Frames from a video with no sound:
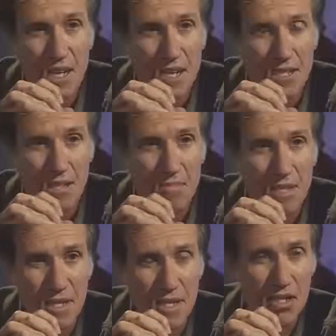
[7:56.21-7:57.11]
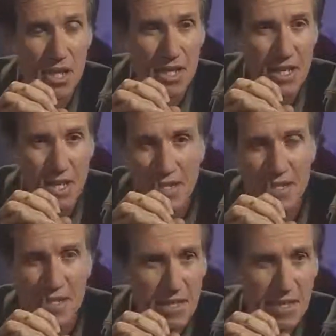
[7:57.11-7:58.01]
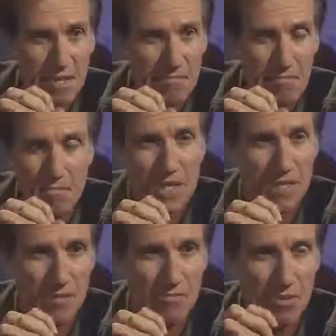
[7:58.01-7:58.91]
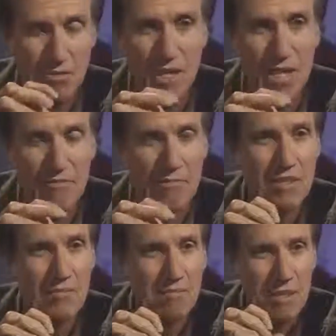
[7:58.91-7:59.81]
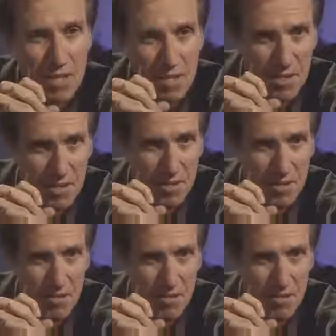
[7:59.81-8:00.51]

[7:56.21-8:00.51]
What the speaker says: assembling a gigantic puzzle with 2.5 million pieces